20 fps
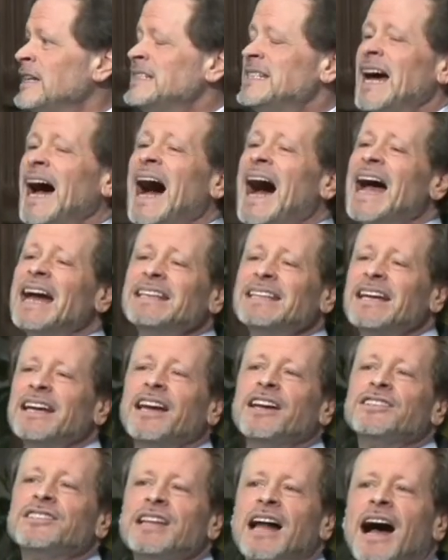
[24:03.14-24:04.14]

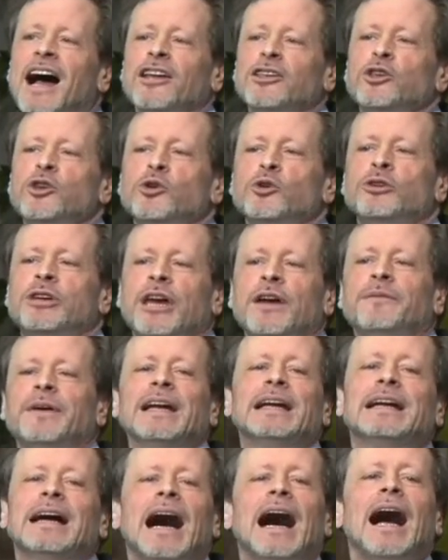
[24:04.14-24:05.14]
Tithing is not you
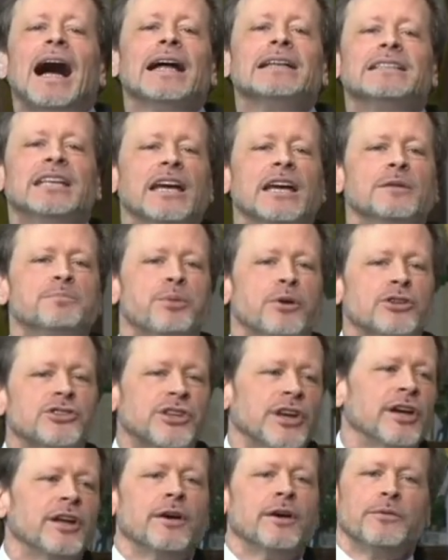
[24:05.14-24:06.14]
giving God
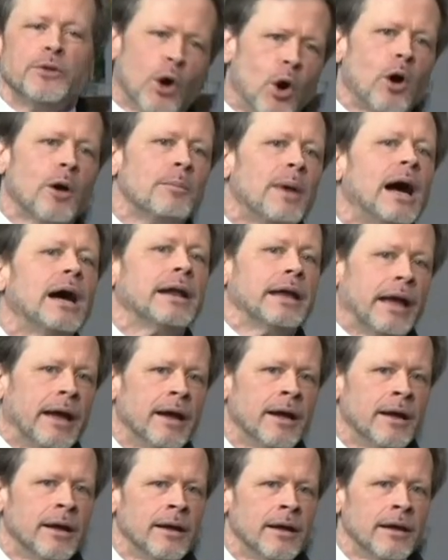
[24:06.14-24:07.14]
10% of your money,
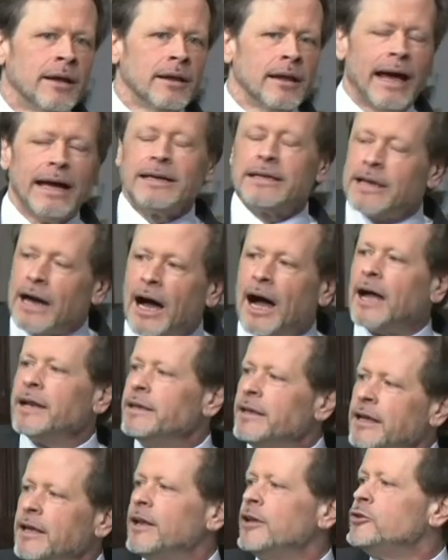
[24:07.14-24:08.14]
like God
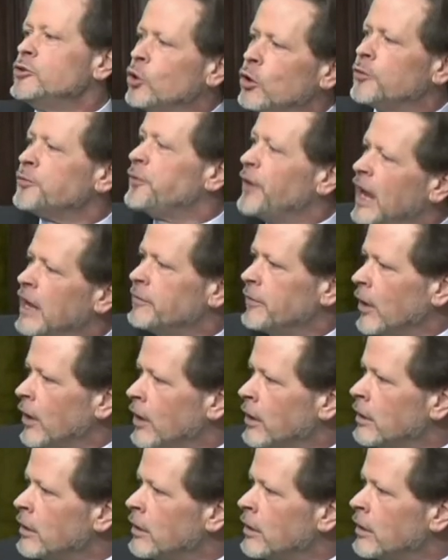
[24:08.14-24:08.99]
needed your favor.